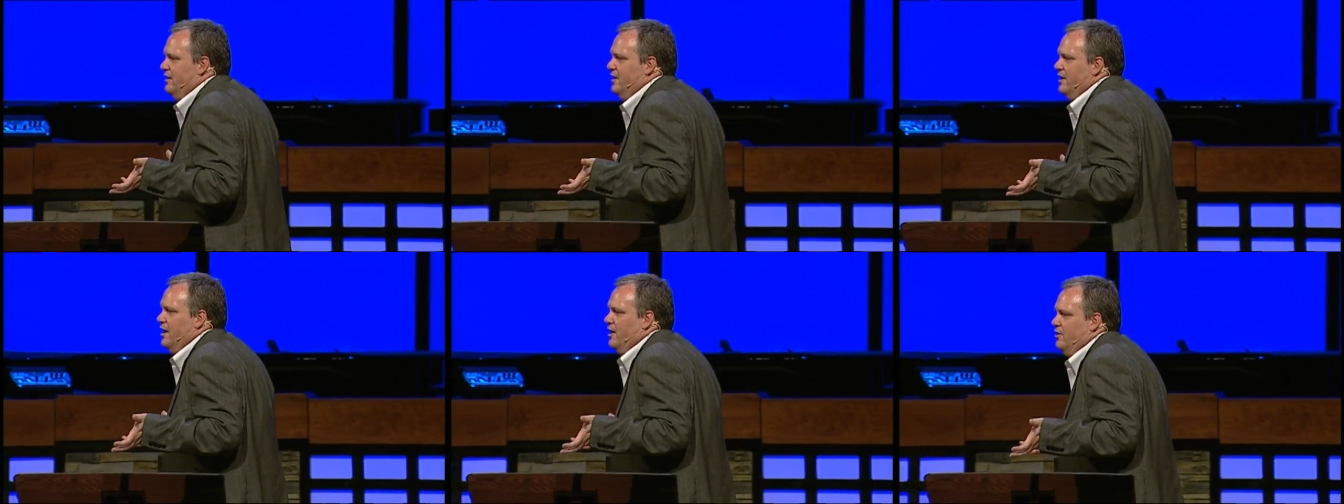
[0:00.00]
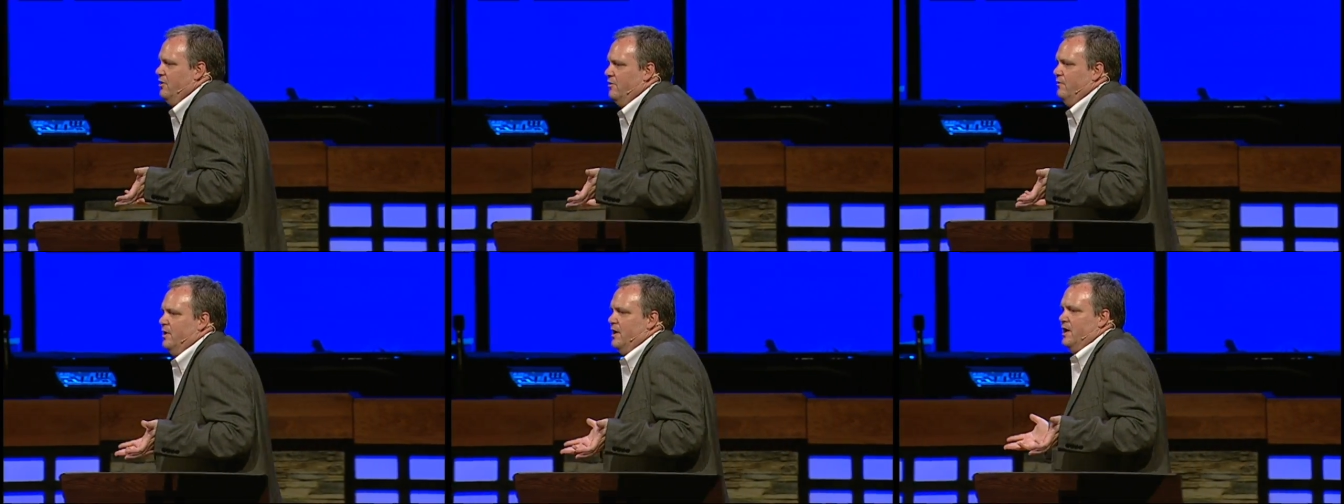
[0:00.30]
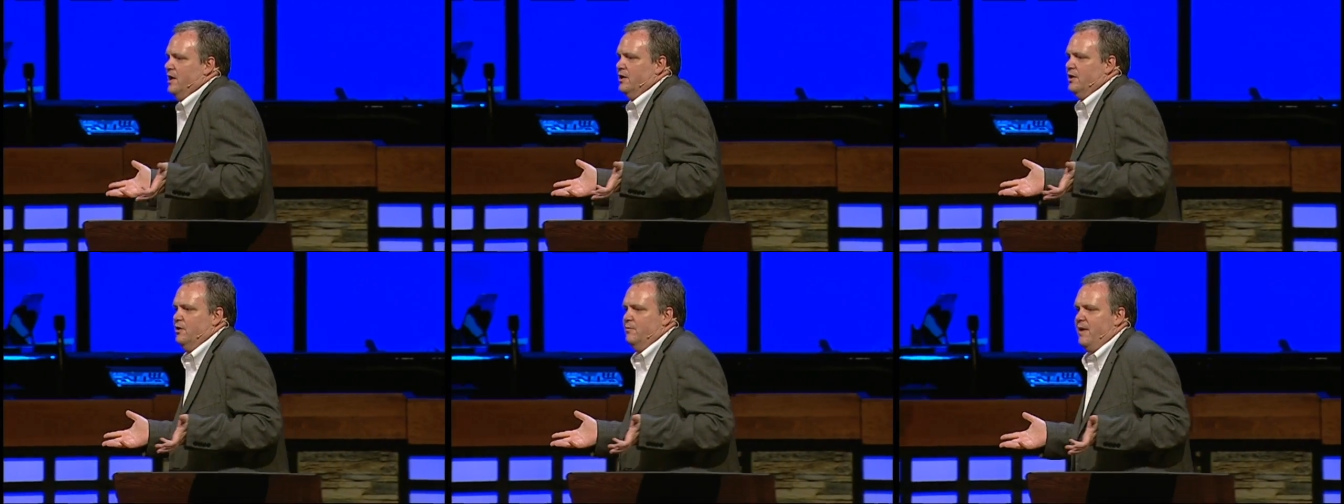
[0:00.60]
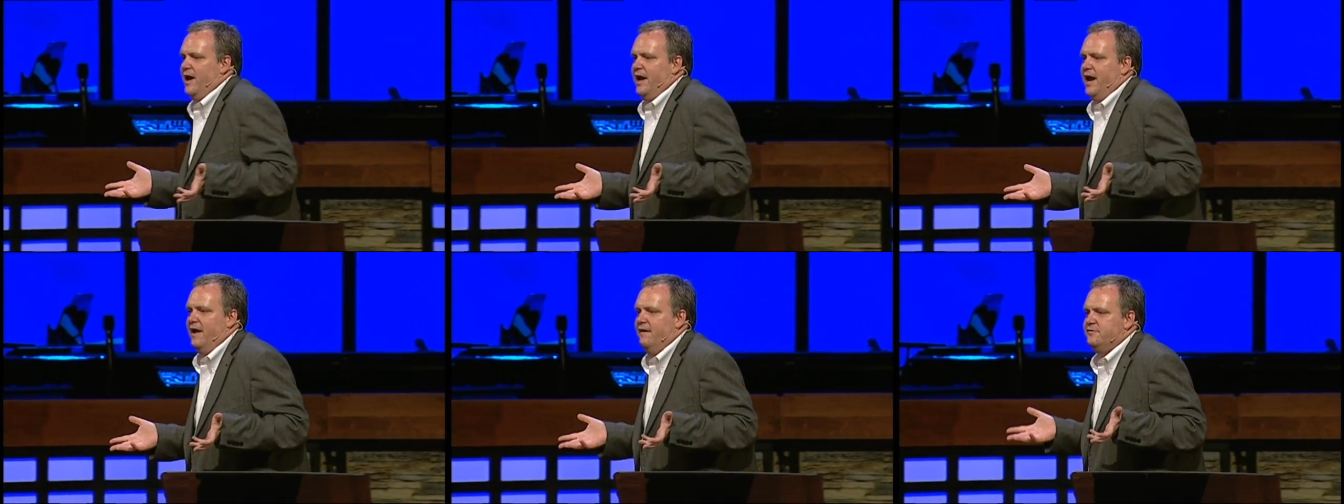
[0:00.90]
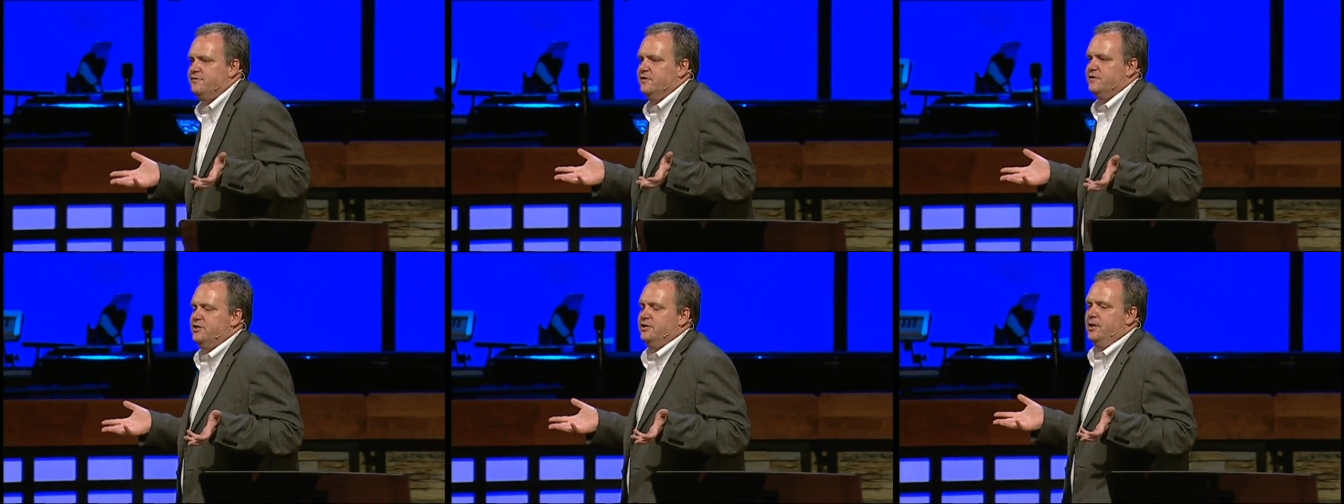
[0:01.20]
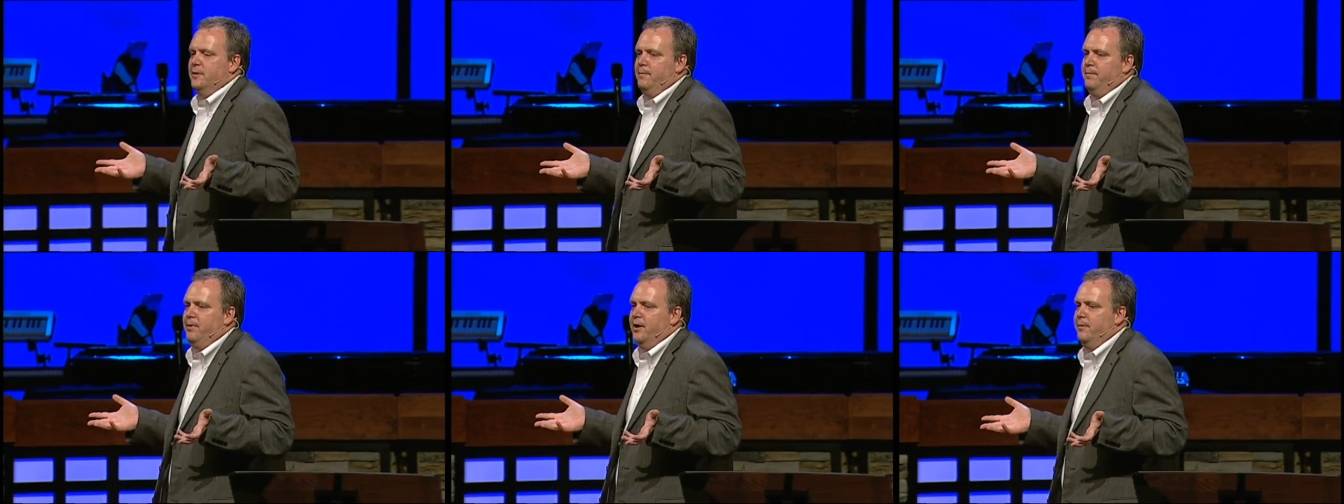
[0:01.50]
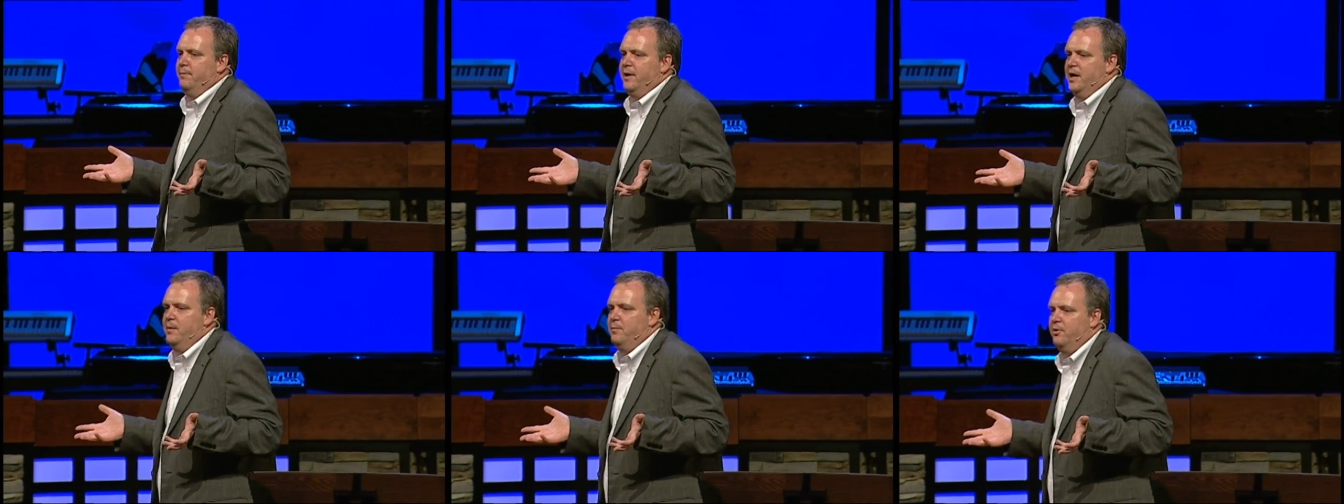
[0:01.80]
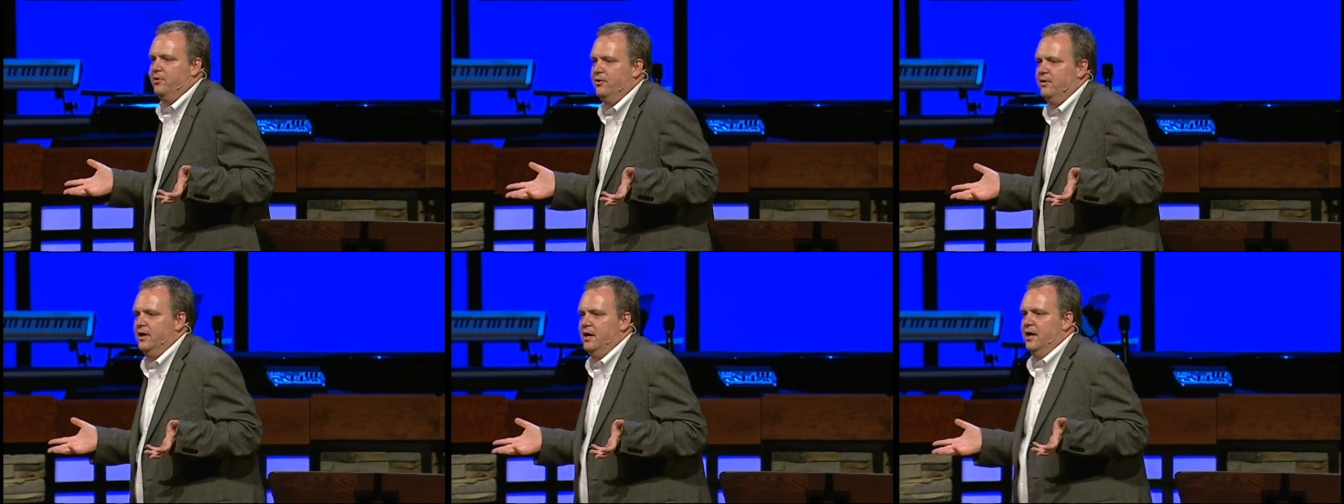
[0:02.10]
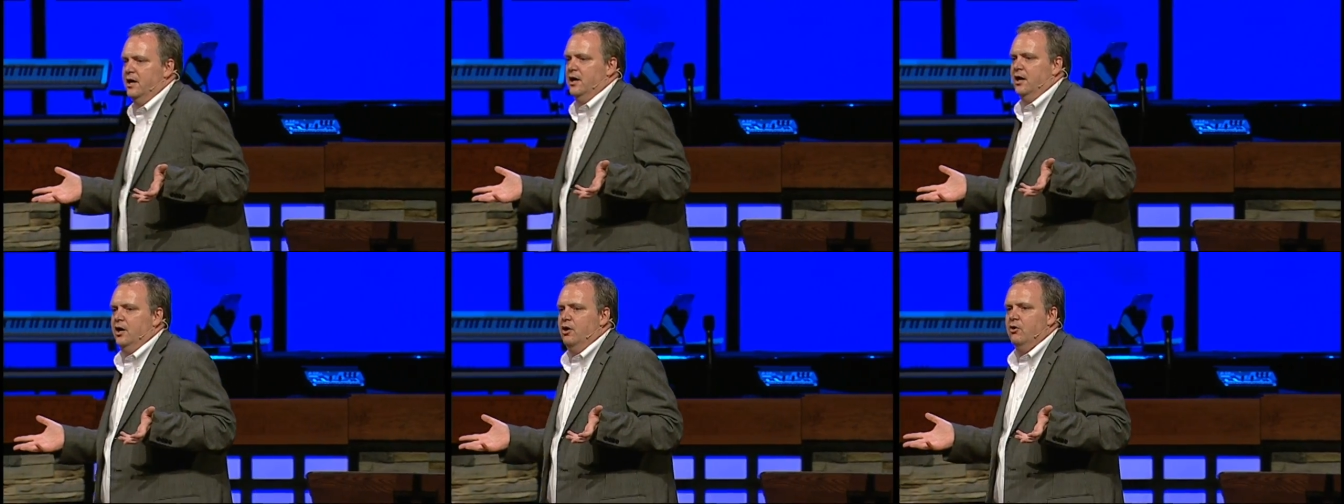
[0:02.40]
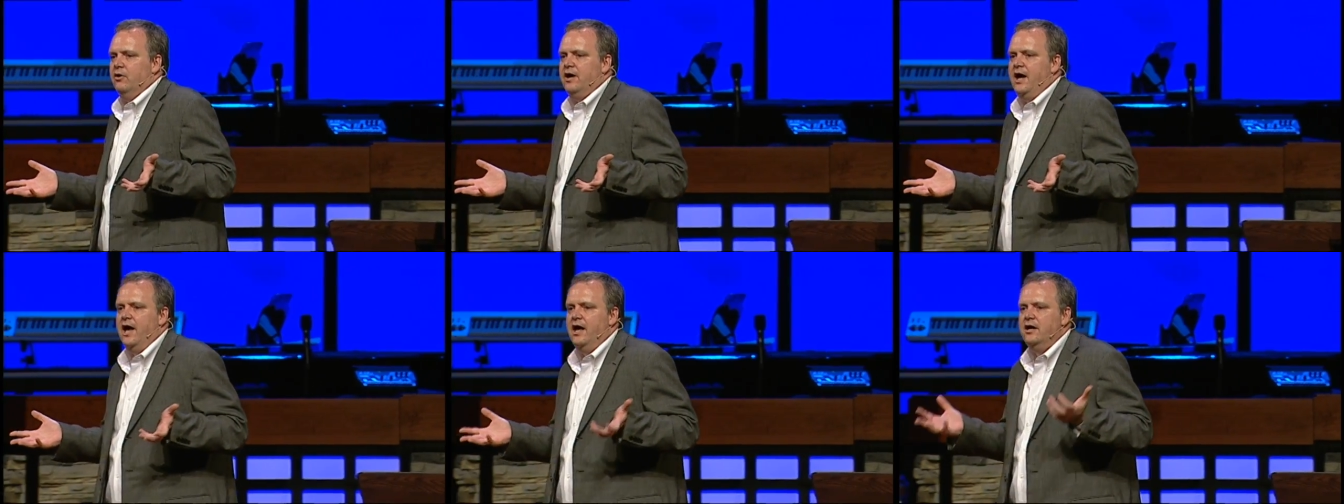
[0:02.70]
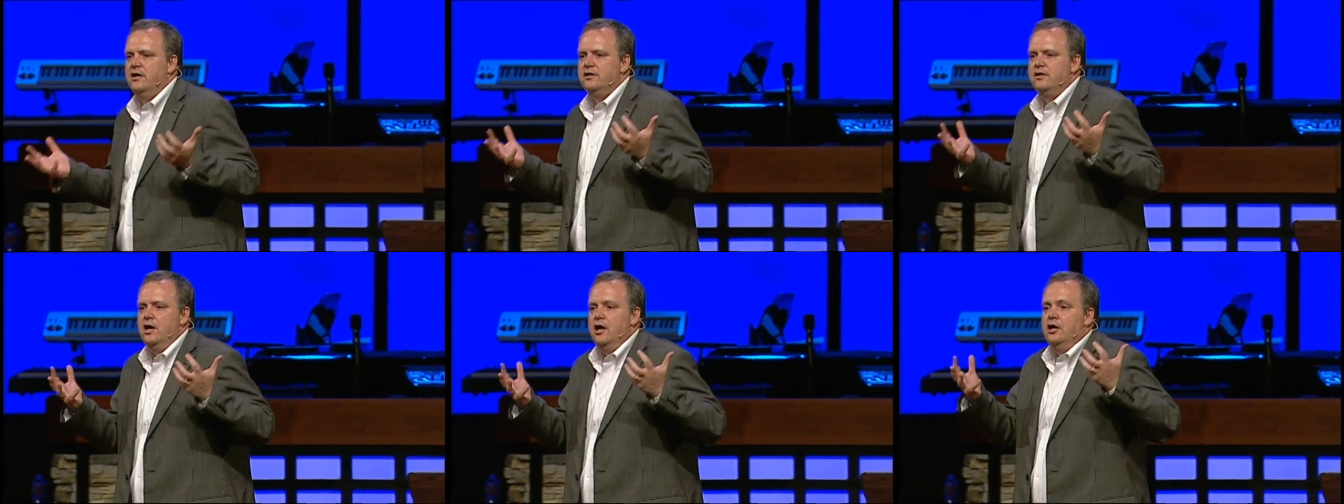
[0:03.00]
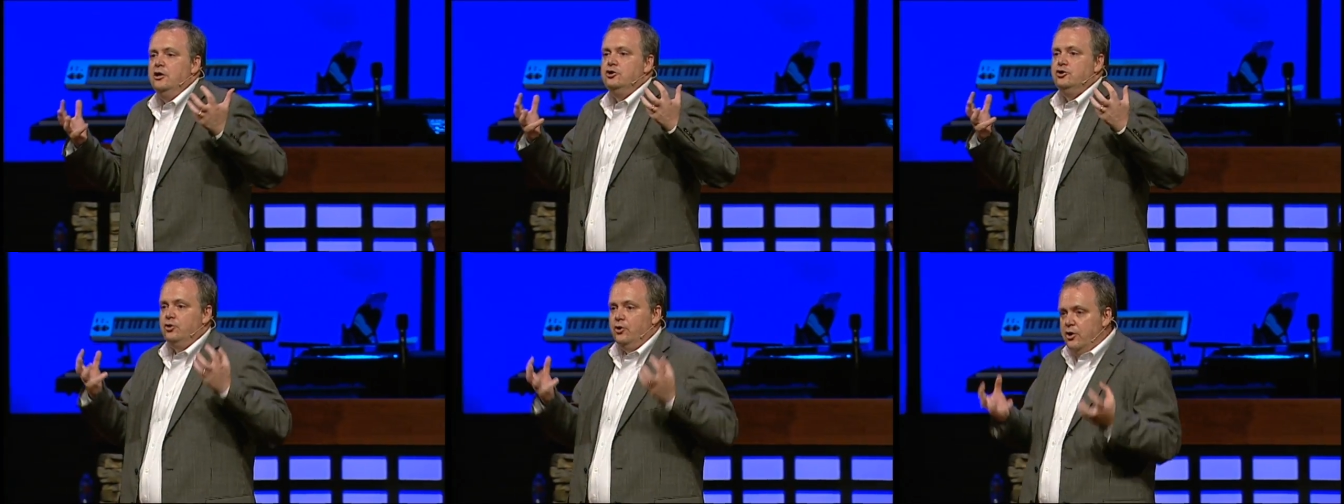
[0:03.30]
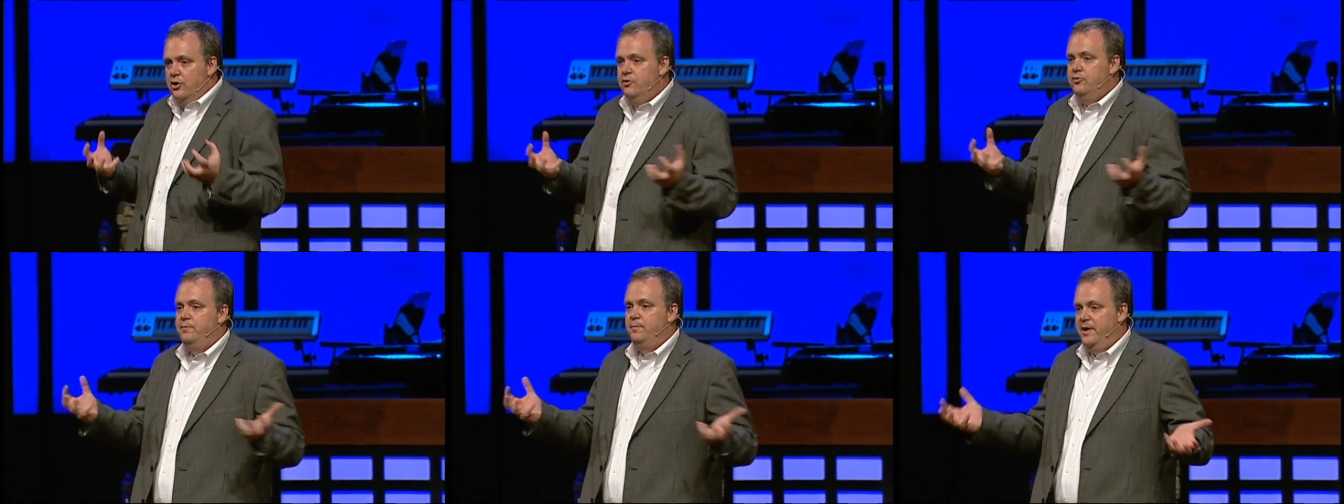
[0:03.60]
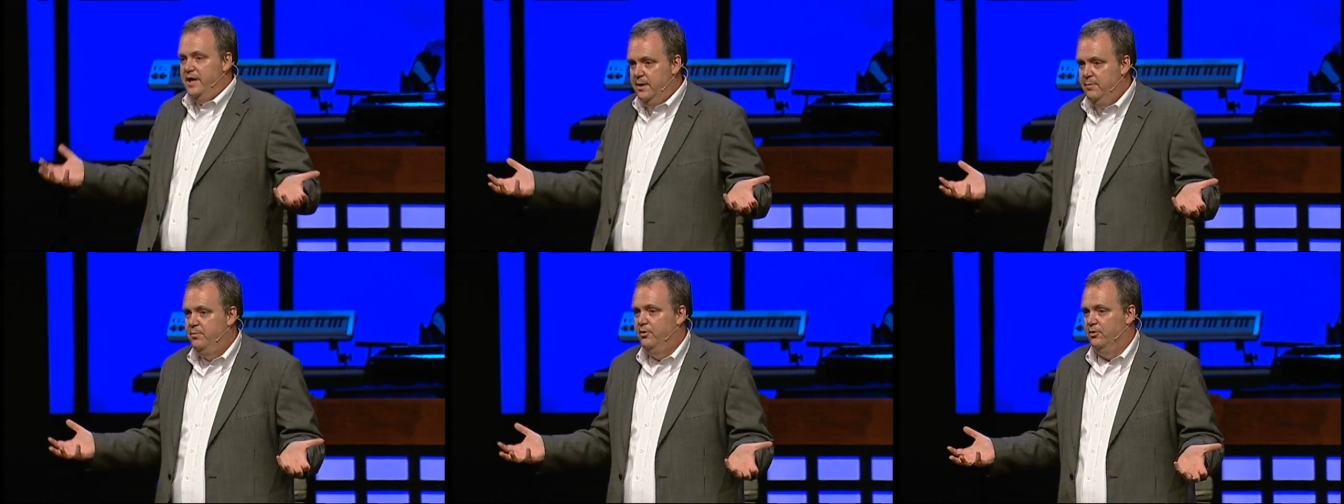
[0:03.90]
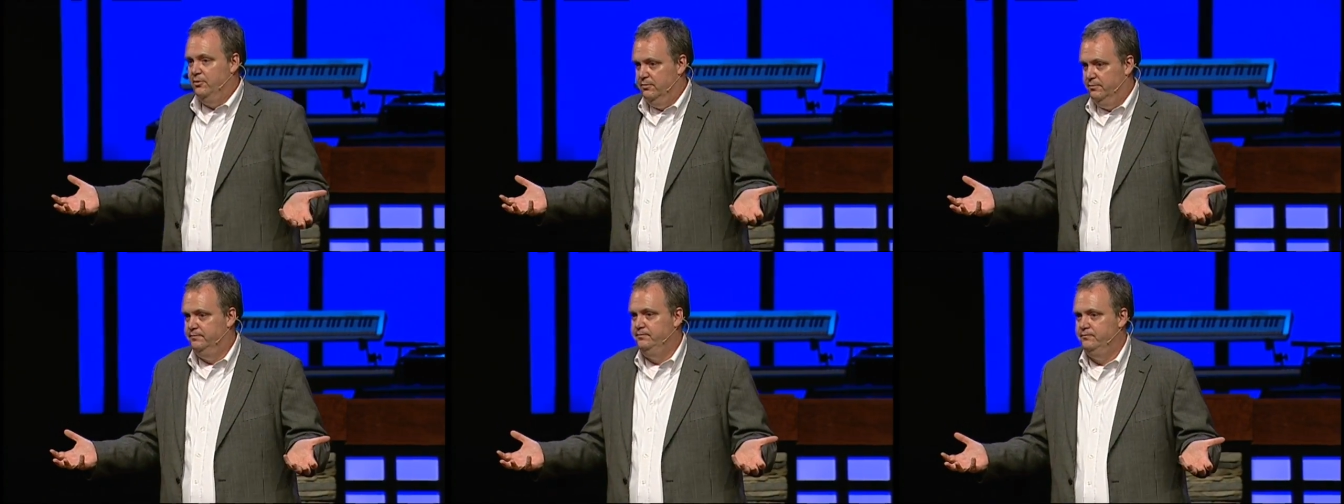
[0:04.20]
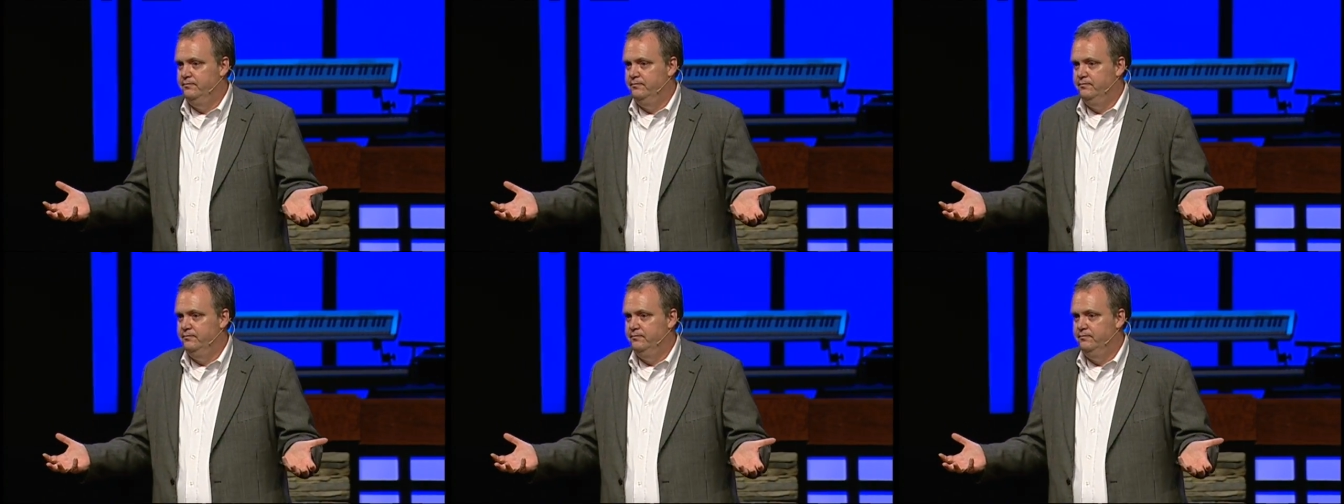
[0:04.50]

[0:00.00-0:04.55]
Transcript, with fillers: You know, you, you might have some people who are kind of truth people.